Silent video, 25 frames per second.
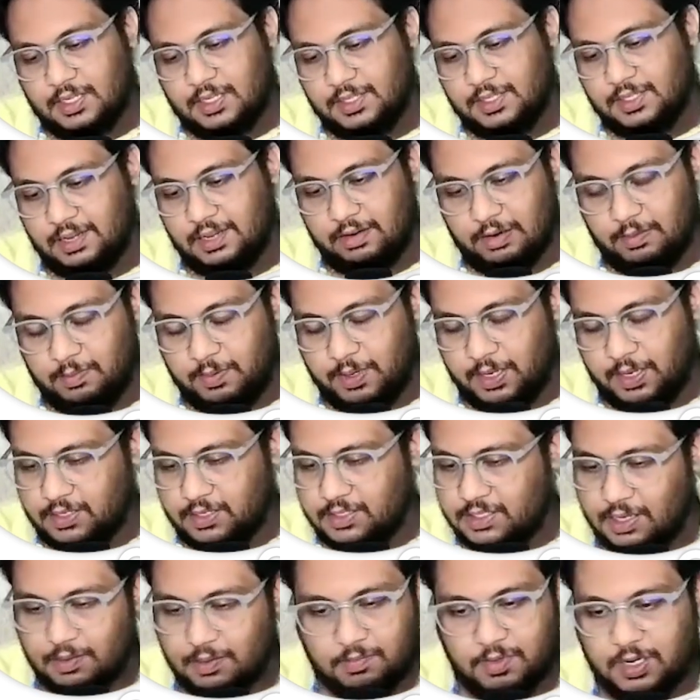there will be
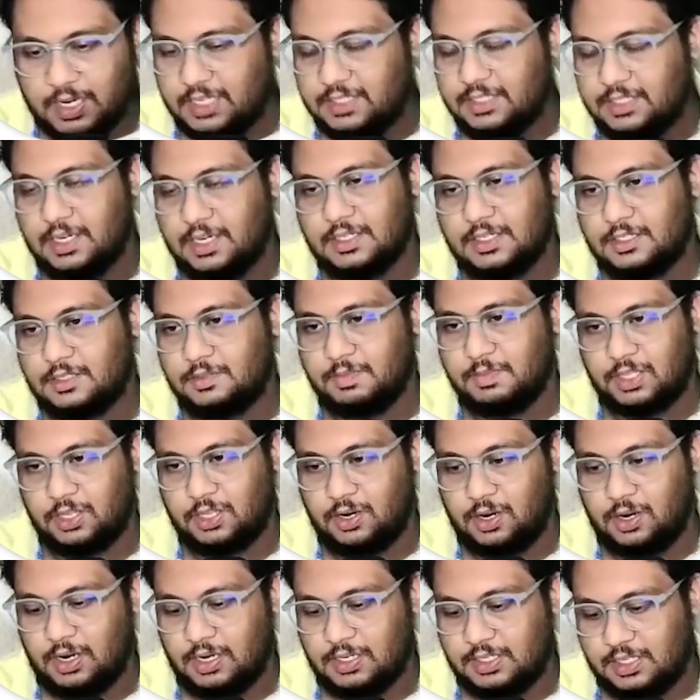some research
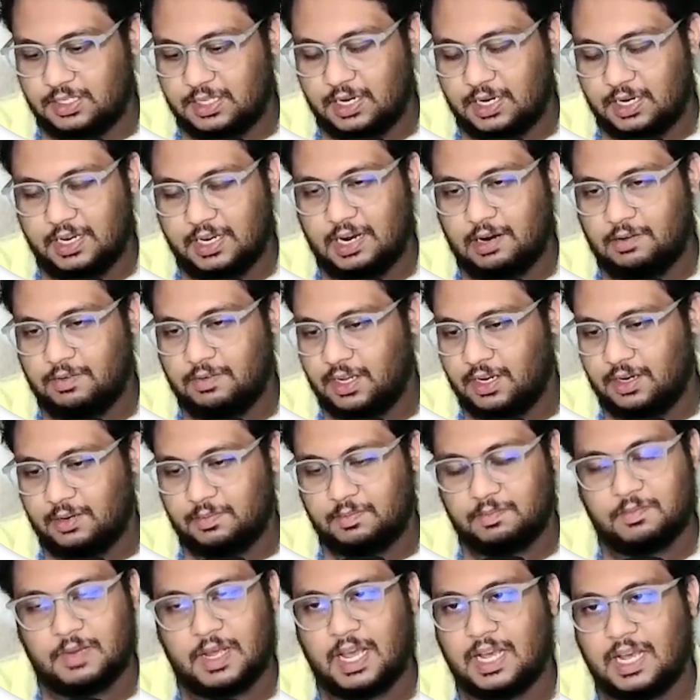methodology that they have
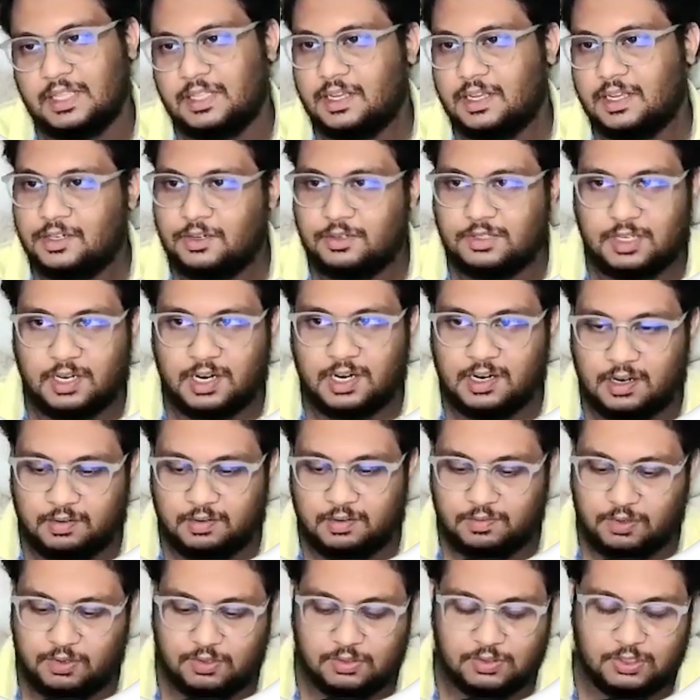done, either user
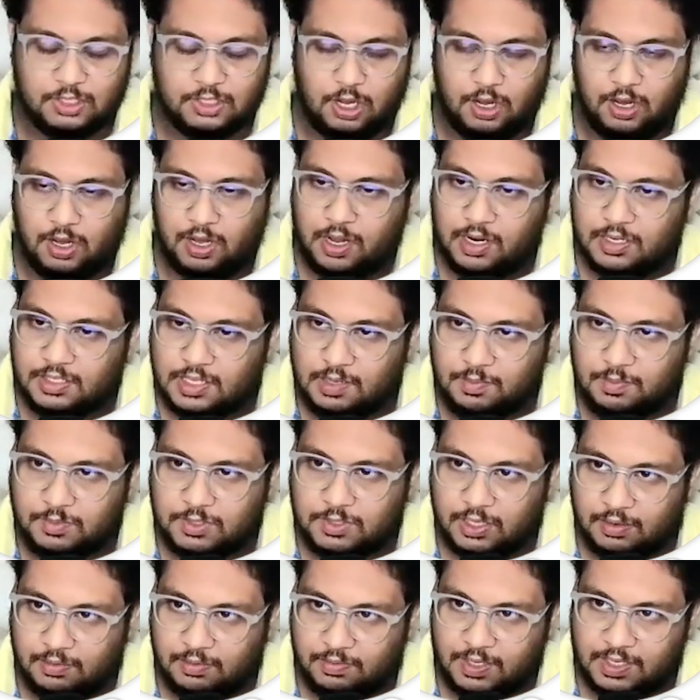interviews or some
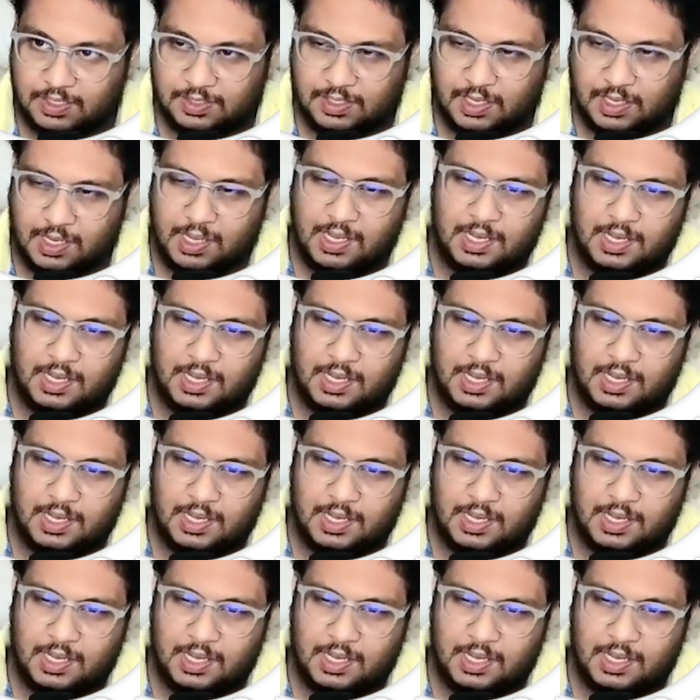surveys.